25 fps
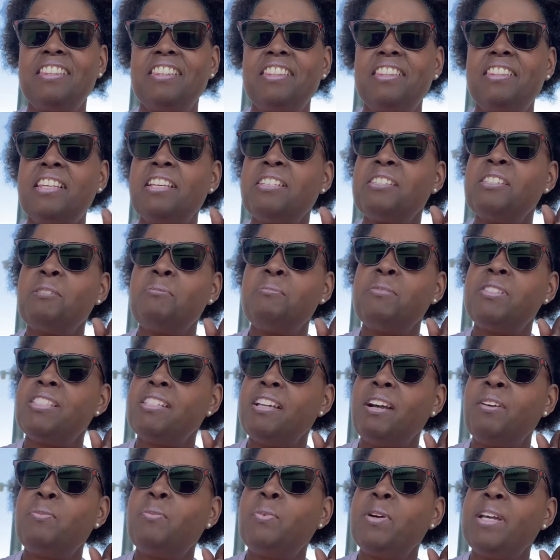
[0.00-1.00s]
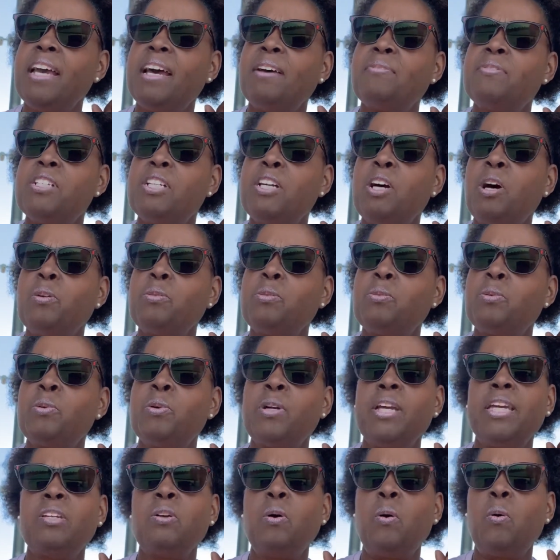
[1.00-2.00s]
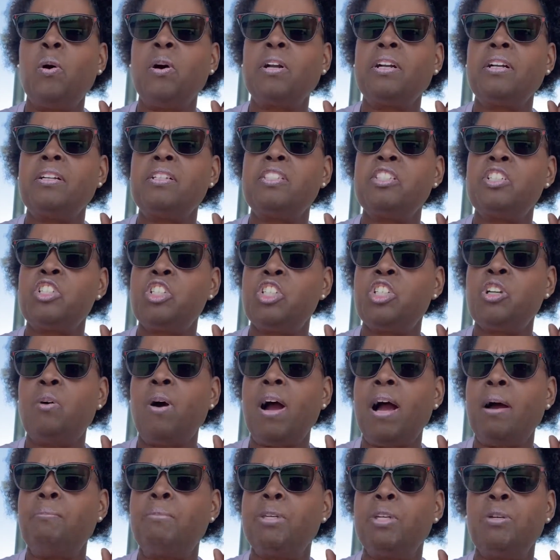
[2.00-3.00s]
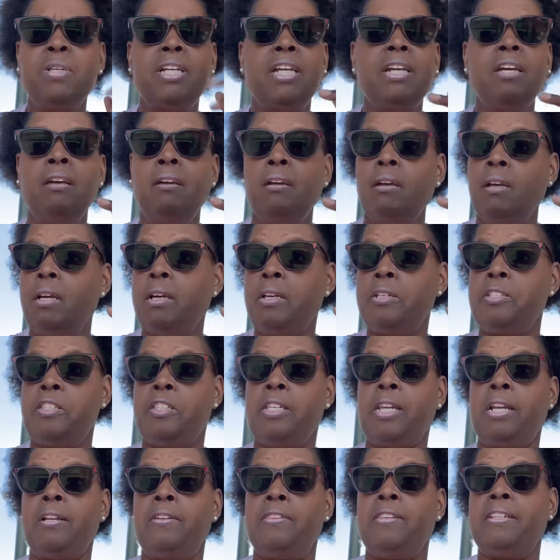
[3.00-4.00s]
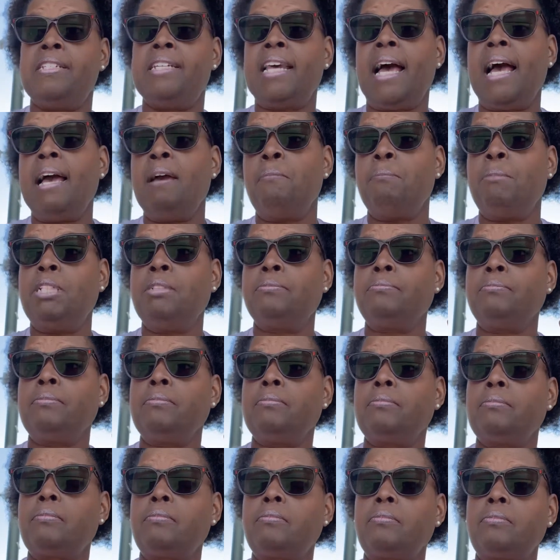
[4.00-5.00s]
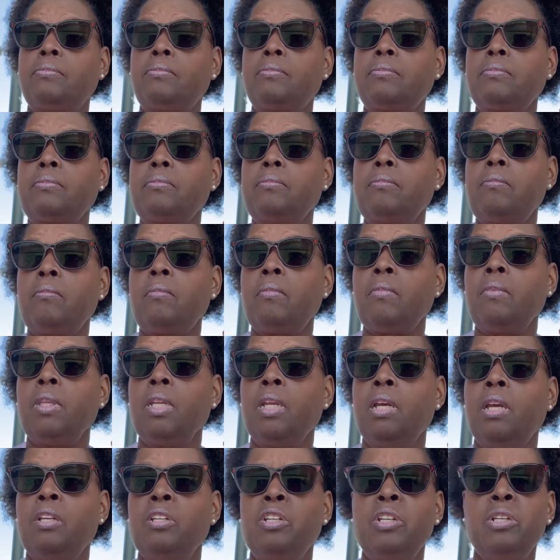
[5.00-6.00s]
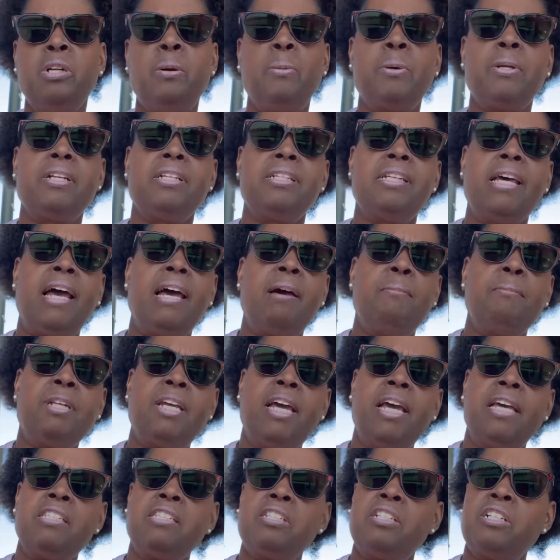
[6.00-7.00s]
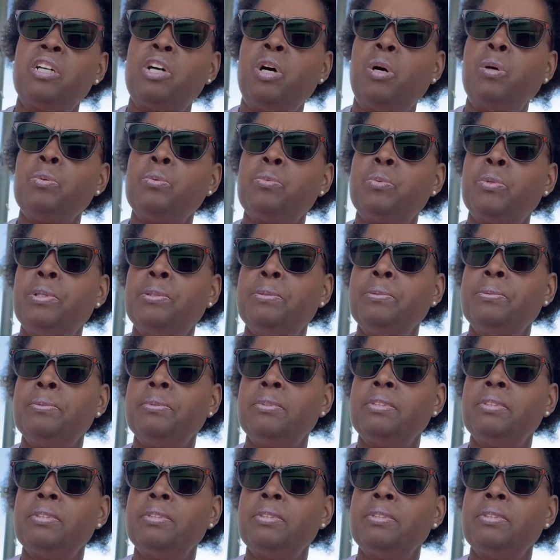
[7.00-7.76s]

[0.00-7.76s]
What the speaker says: there's some stuff we have to go through in order to show our beauty. Consider the diamond. Do you know what a diamond has to go through